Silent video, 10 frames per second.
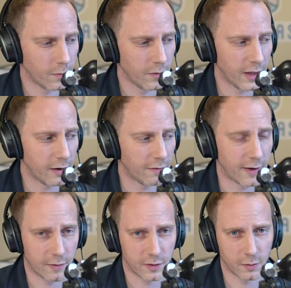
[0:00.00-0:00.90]
they'd
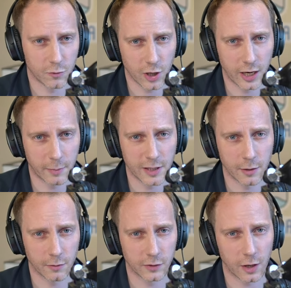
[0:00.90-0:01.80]
found some training
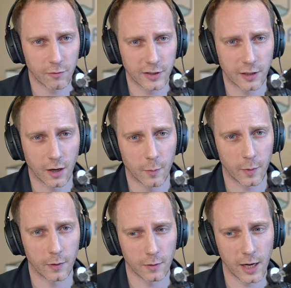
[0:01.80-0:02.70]
materials that I'd written up
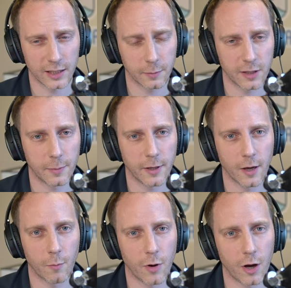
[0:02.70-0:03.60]
and asked me to
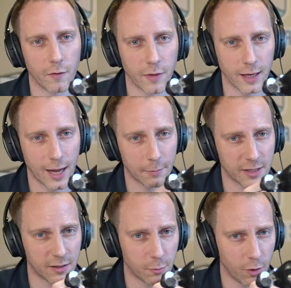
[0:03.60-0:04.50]
become part of their
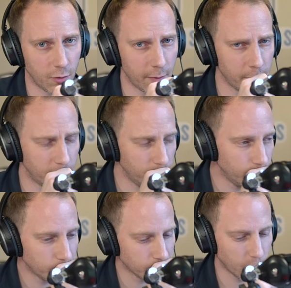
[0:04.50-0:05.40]
captains program,
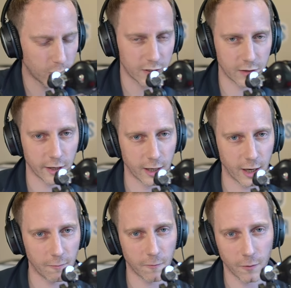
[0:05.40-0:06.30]
which is like
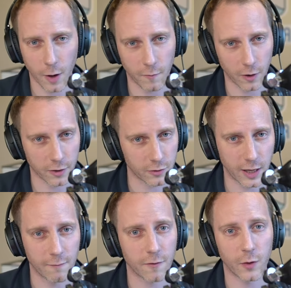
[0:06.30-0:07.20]
an a voluntary
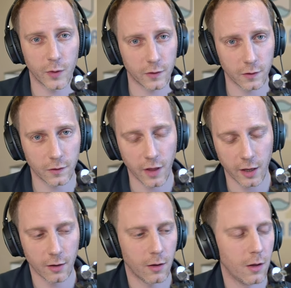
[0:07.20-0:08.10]
influencers
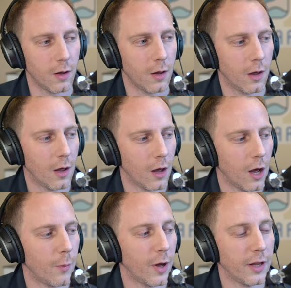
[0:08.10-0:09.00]
thing.
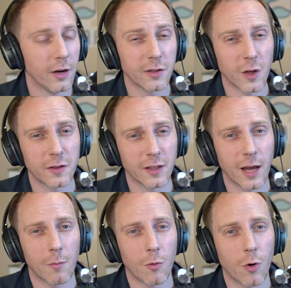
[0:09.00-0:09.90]
Um, and then I started to
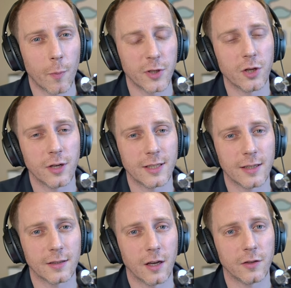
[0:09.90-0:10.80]
get more
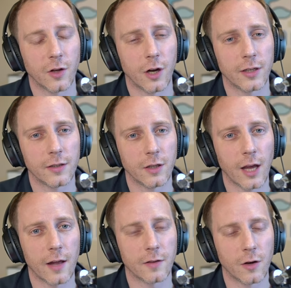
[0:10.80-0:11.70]
opportunities. I started to
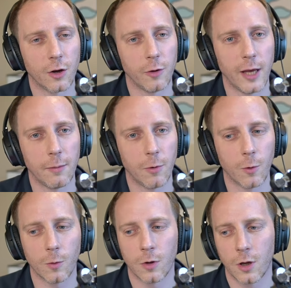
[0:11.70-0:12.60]
get to know
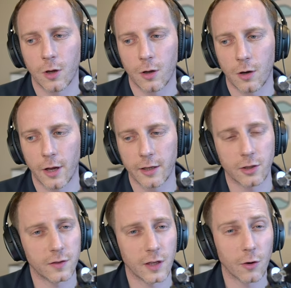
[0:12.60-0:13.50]
people like
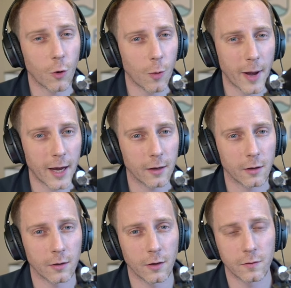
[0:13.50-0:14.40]
Justin Cormack,
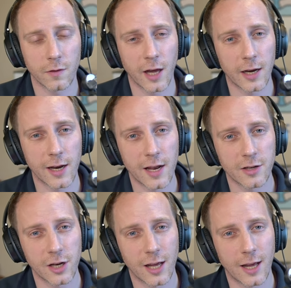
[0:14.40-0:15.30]
then an
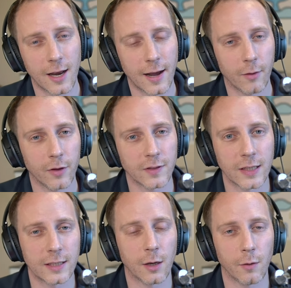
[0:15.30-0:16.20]
engineer, now the
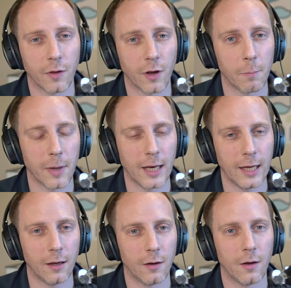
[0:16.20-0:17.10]
CTO of the
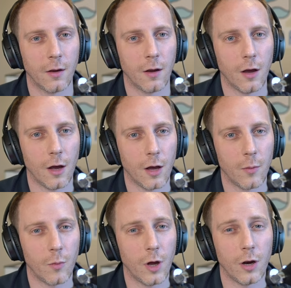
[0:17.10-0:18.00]
company,
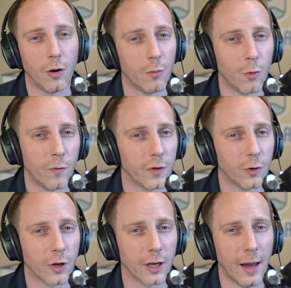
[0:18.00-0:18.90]
um, and a lot more of the
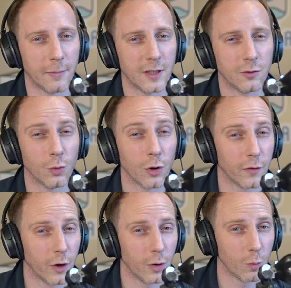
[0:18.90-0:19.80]
Docker captains, all of
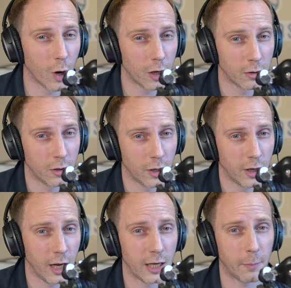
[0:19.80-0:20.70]
whom were
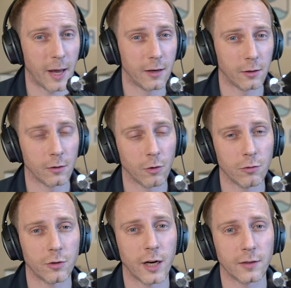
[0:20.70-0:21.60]
independent
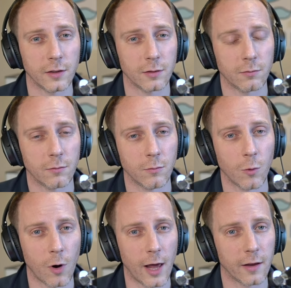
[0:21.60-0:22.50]
contractors, more
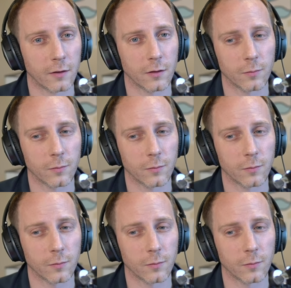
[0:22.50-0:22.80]
or less.